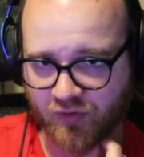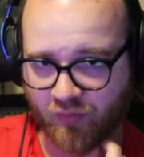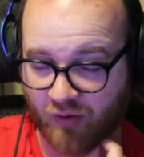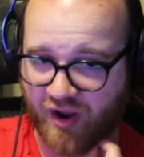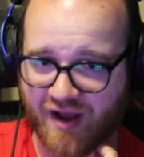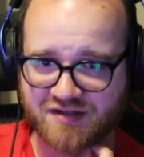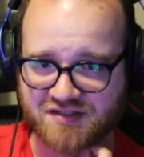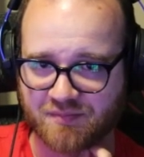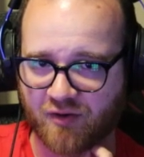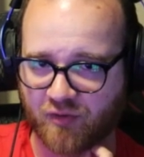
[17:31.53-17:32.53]
We
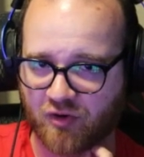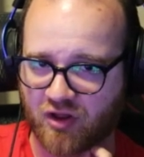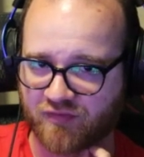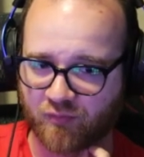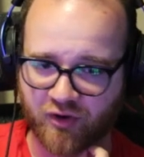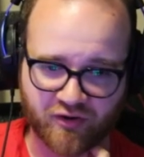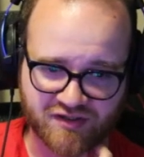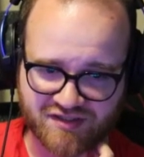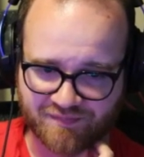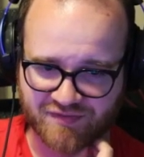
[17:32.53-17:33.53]
honestly might win all of them. We already
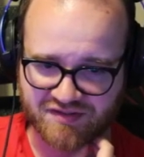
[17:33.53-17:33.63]
stepped this